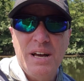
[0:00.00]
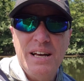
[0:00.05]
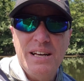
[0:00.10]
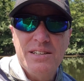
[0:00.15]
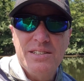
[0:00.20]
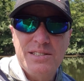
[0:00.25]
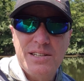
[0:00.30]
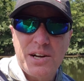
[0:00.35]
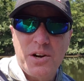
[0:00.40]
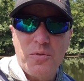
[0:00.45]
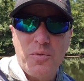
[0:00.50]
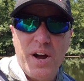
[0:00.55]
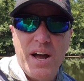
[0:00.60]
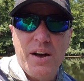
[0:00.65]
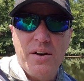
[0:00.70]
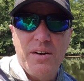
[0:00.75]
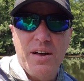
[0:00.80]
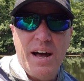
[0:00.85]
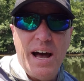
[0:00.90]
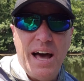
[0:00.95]
Stick
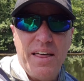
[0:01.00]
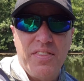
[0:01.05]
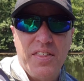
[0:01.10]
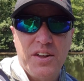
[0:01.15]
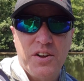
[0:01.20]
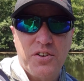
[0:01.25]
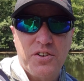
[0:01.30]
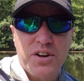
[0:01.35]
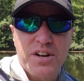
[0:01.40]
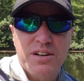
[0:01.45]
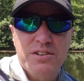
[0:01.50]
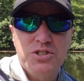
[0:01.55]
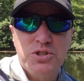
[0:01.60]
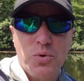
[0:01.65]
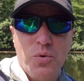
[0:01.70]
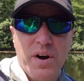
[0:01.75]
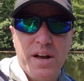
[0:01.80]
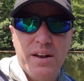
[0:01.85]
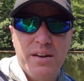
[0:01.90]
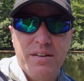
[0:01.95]
around. I think you're going to
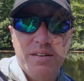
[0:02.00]
enjoy it.